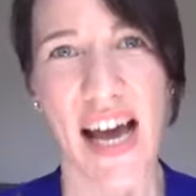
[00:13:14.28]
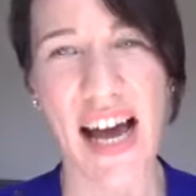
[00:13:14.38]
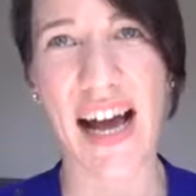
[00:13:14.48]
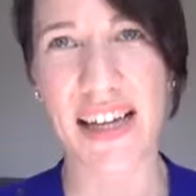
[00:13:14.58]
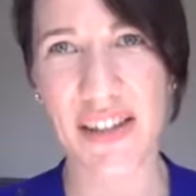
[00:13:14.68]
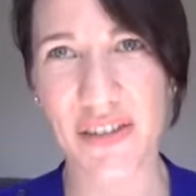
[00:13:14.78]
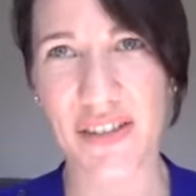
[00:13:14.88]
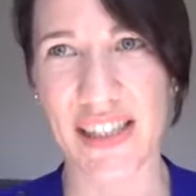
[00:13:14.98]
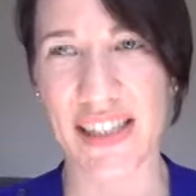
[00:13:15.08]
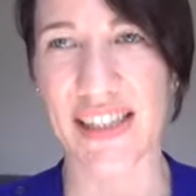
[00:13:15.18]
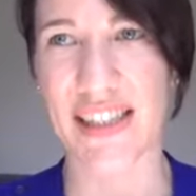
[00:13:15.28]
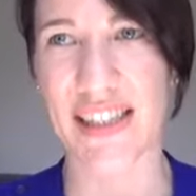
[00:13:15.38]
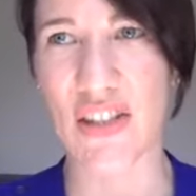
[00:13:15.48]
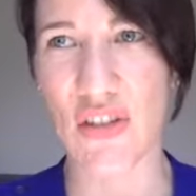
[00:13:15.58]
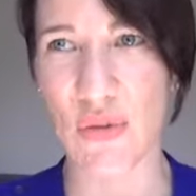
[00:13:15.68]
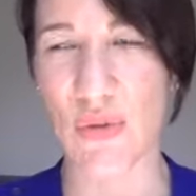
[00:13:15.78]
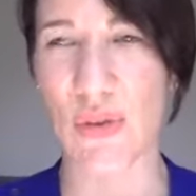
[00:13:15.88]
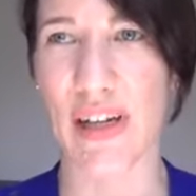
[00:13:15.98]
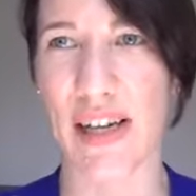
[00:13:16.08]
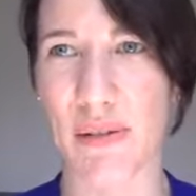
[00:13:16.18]
I agree. It's true.
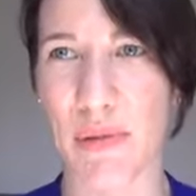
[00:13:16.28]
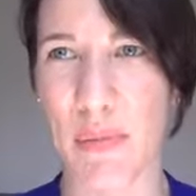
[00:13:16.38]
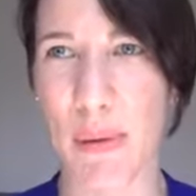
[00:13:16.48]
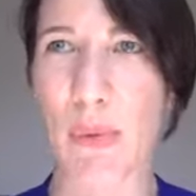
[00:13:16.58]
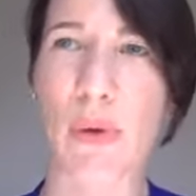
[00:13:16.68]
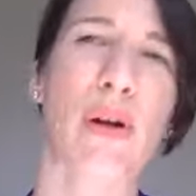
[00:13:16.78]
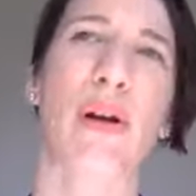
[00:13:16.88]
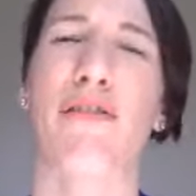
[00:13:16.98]
I remember